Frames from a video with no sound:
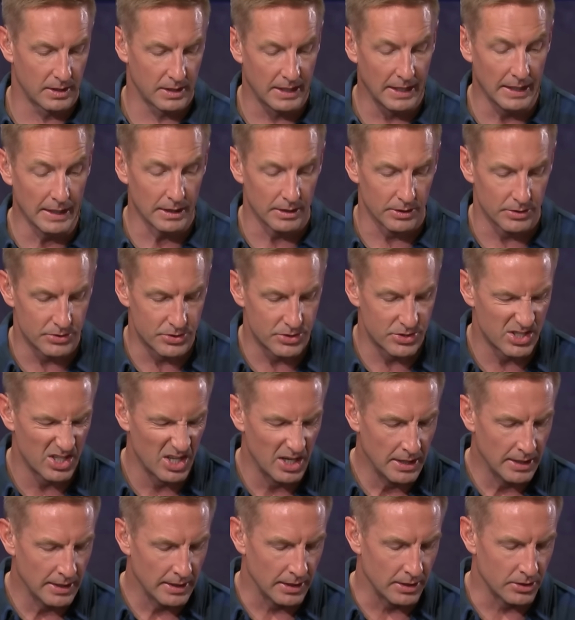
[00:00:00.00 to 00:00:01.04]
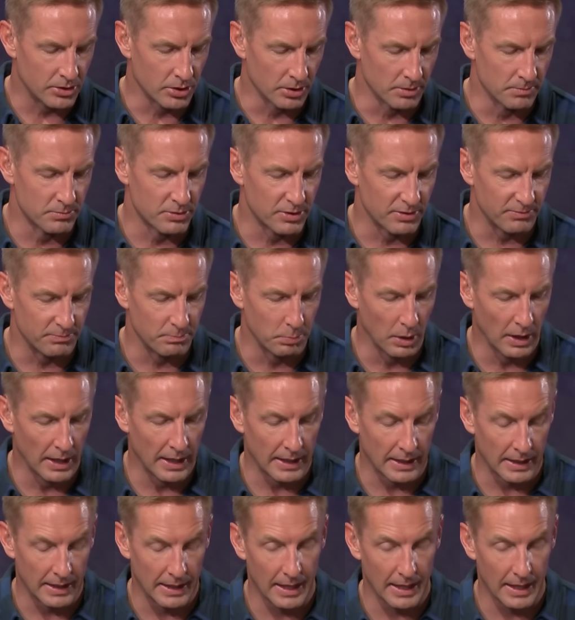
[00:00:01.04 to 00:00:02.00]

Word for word: kids in terms of playing.